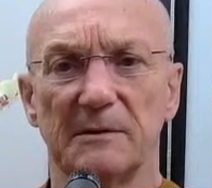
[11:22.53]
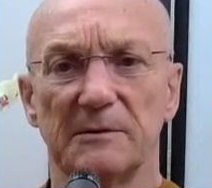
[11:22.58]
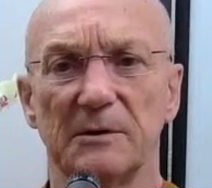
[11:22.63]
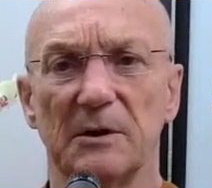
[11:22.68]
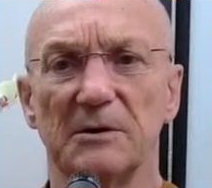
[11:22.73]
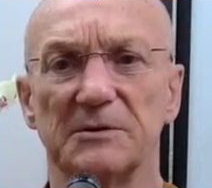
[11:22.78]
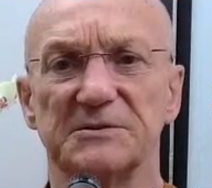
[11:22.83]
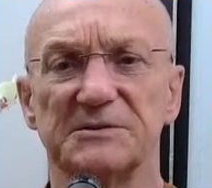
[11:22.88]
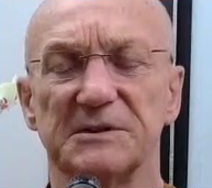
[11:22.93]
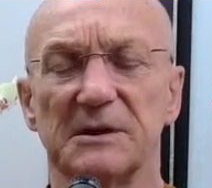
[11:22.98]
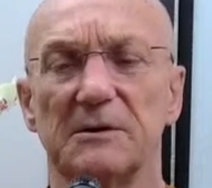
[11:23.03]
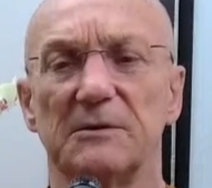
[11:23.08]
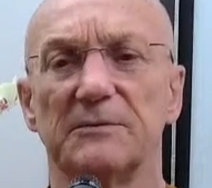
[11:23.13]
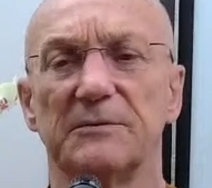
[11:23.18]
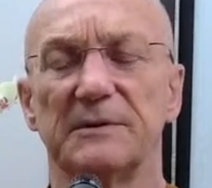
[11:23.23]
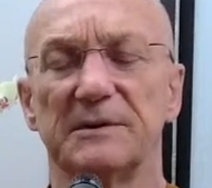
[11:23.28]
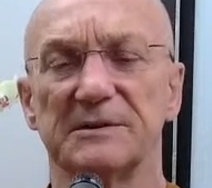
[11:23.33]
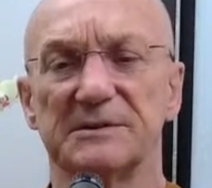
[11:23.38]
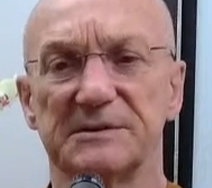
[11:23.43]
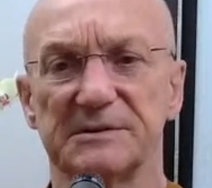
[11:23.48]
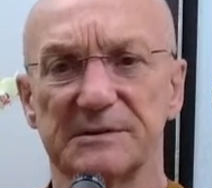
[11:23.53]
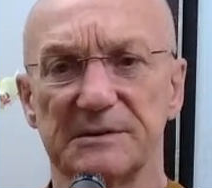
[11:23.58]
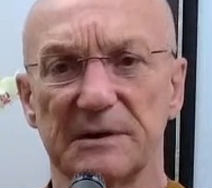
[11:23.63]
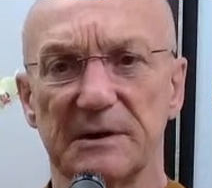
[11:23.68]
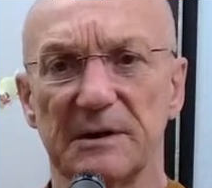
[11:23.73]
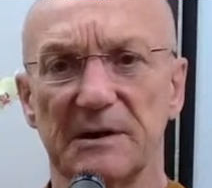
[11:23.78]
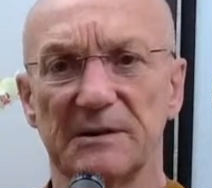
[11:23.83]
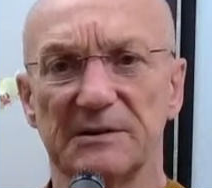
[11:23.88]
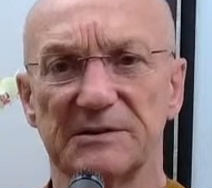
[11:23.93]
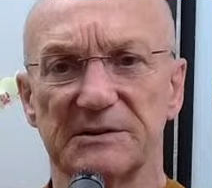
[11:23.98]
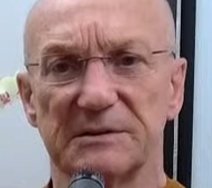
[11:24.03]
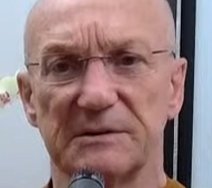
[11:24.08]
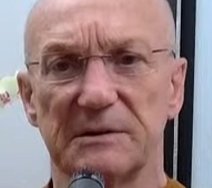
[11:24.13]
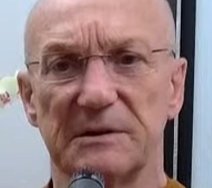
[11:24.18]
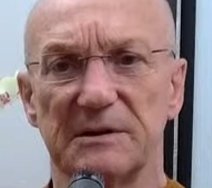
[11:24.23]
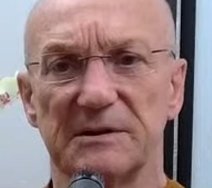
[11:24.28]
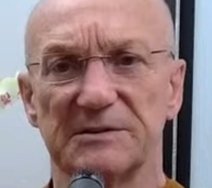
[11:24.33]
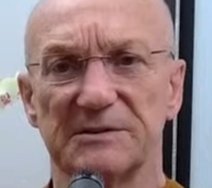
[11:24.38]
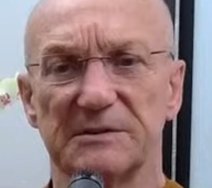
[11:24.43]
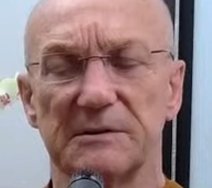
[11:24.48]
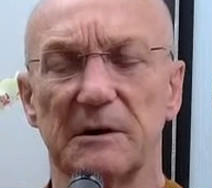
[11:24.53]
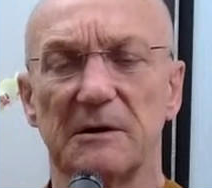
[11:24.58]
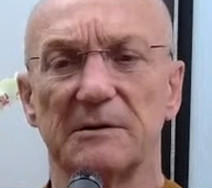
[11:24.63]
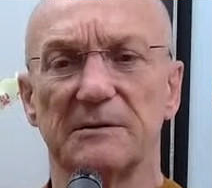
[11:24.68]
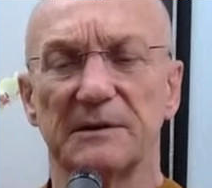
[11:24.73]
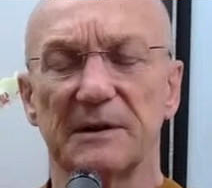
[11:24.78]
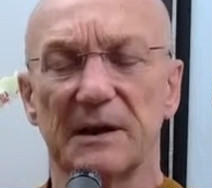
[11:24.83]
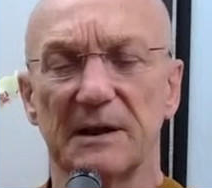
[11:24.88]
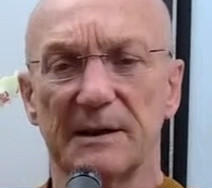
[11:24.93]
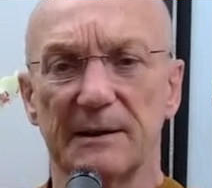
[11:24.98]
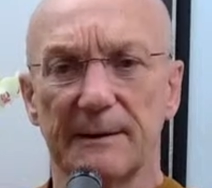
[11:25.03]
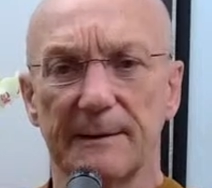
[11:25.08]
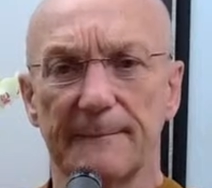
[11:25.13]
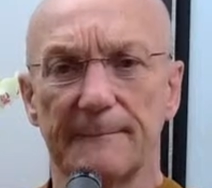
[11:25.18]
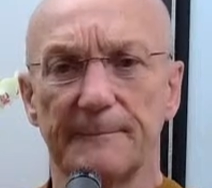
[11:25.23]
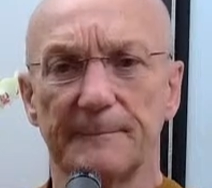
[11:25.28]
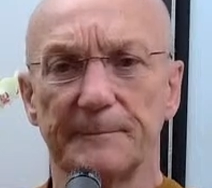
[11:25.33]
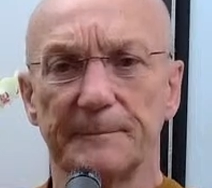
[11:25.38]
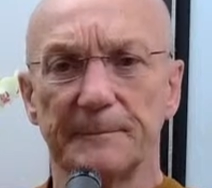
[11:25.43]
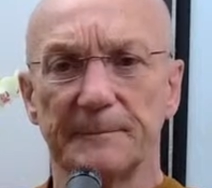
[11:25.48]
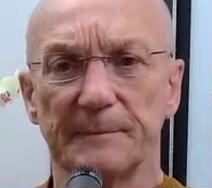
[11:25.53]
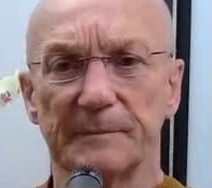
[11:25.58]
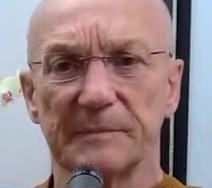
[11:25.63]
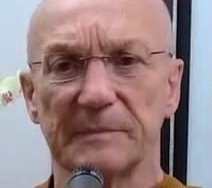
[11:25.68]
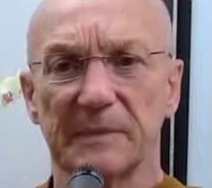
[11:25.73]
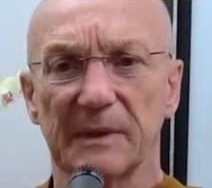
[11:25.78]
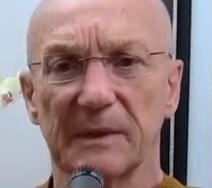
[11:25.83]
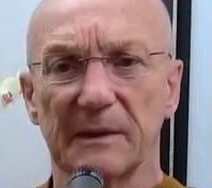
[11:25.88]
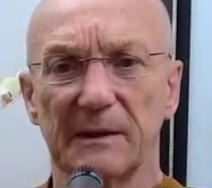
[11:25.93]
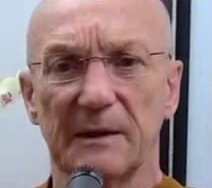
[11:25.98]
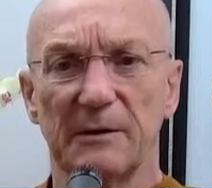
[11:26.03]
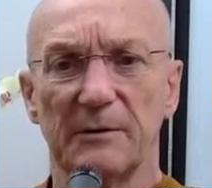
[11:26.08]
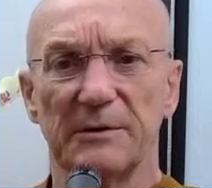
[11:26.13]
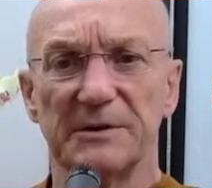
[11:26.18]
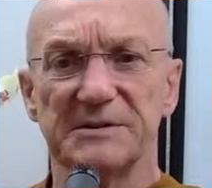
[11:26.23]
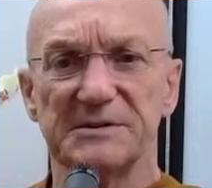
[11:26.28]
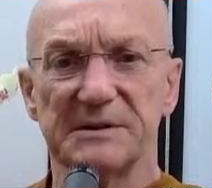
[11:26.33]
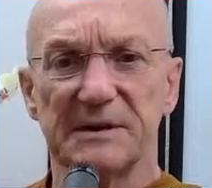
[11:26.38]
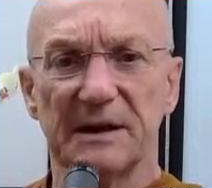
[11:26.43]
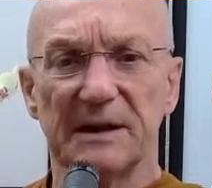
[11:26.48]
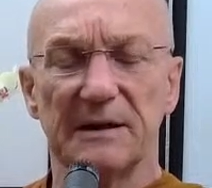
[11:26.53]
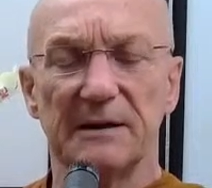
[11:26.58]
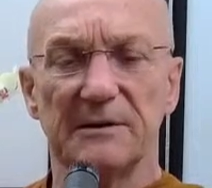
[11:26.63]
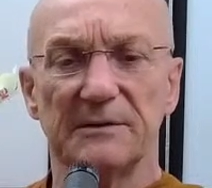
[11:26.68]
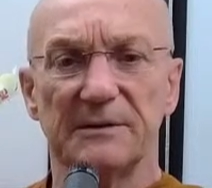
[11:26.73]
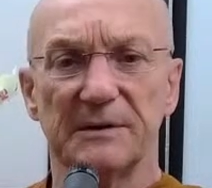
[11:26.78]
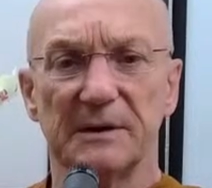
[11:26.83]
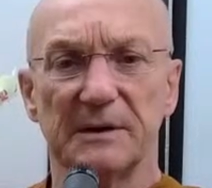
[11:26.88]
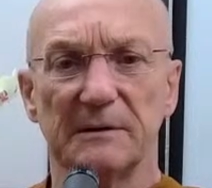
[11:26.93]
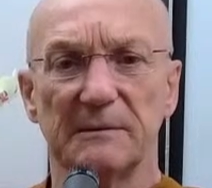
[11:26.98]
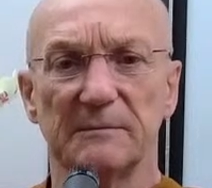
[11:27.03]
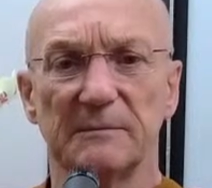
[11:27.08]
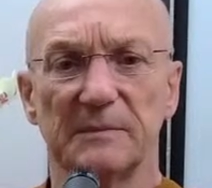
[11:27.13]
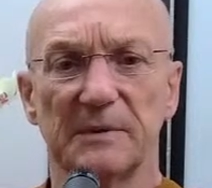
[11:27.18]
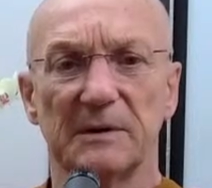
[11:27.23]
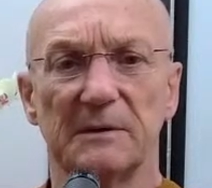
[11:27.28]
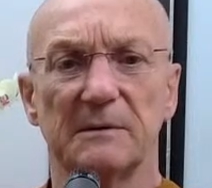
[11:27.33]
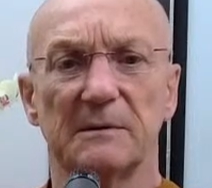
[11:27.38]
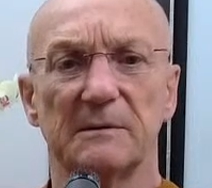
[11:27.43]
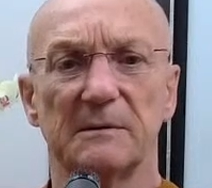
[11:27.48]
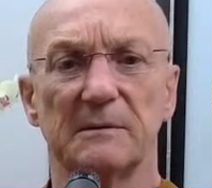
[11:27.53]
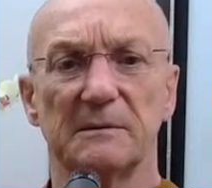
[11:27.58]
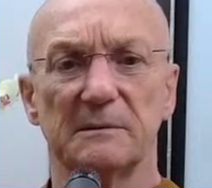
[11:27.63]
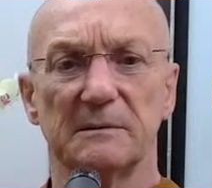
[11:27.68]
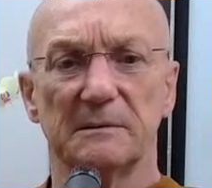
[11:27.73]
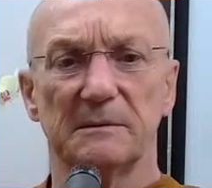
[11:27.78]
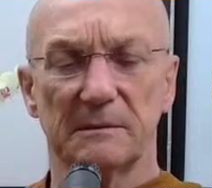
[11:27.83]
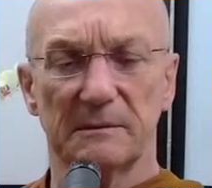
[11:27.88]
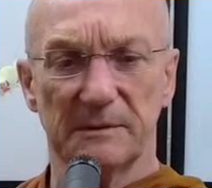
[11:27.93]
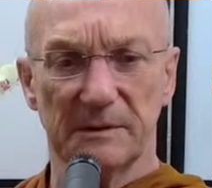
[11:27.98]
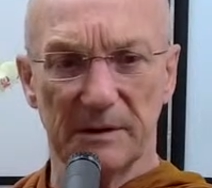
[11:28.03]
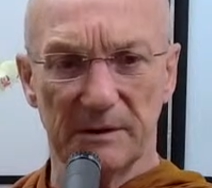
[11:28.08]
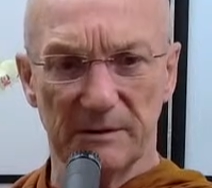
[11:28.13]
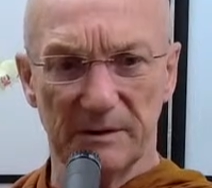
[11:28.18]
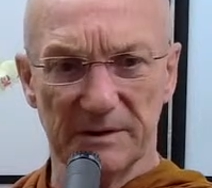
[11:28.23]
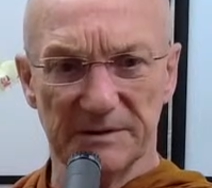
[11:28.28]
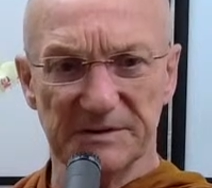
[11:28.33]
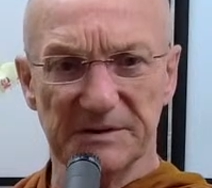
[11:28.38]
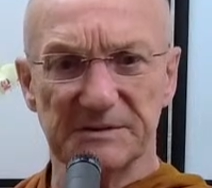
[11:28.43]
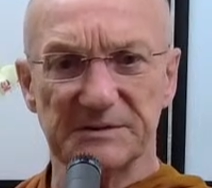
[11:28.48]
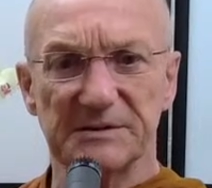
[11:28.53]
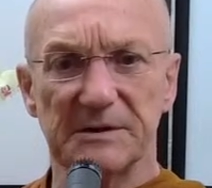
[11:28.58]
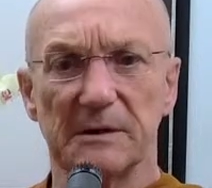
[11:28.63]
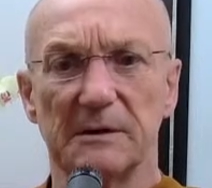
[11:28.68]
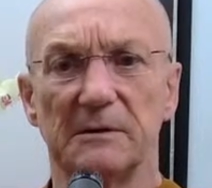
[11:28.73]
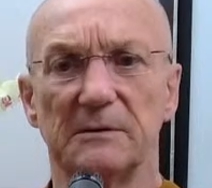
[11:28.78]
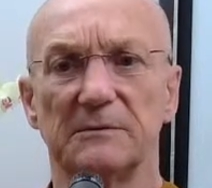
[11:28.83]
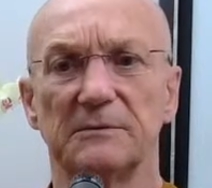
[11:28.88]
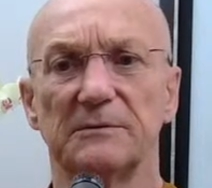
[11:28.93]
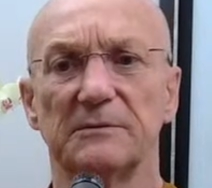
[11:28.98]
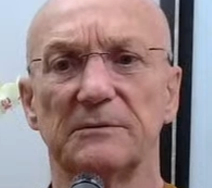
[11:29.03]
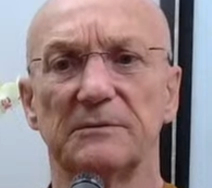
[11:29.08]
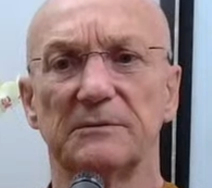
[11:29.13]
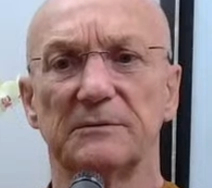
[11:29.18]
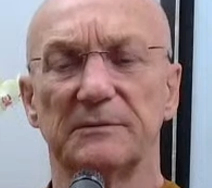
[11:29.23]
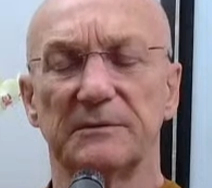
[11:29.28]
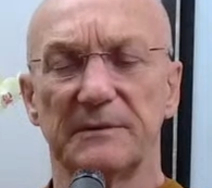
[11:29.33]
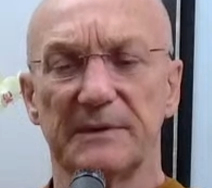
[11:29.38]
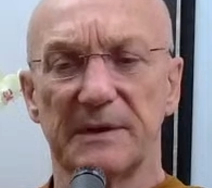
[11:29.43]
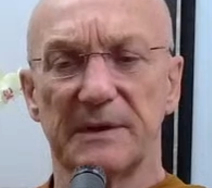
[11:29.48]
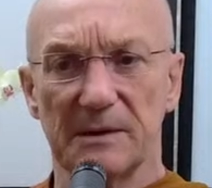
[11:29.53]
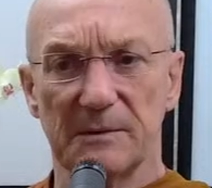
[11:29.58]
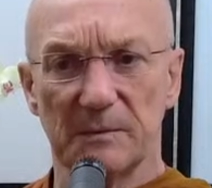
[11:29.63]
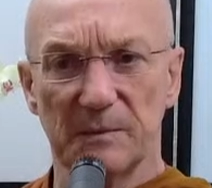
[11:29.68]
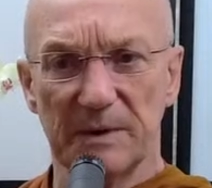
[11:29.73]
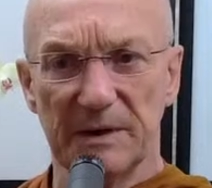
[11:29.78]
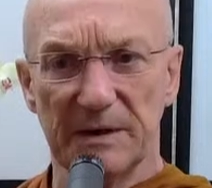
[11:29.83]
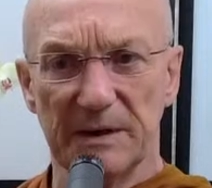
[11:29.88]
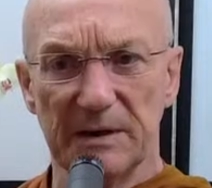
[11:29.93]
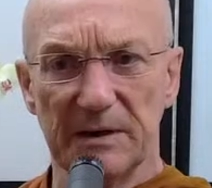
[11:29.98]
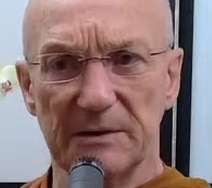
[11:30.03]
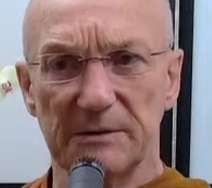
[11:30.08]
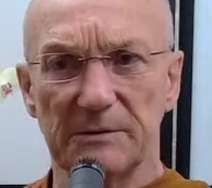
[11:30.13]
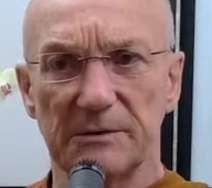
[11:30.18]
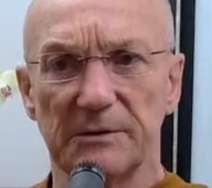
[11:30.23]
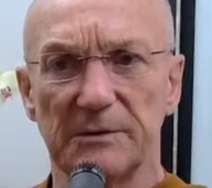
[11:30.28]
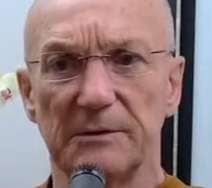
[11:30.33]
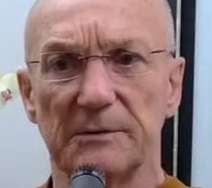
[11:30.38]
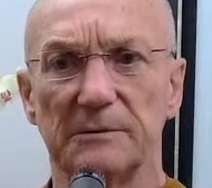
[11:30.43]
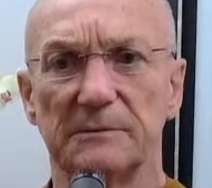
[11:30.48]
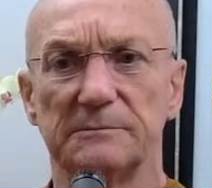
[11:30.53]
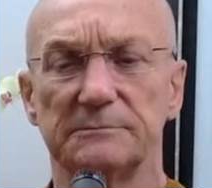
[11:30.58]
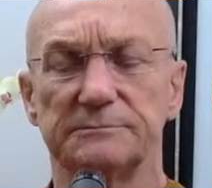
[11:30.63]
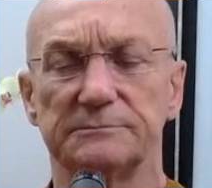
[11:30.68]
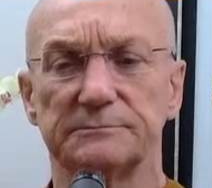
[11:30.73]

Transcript: not self is not that there isn't anything, but there is a self that we need to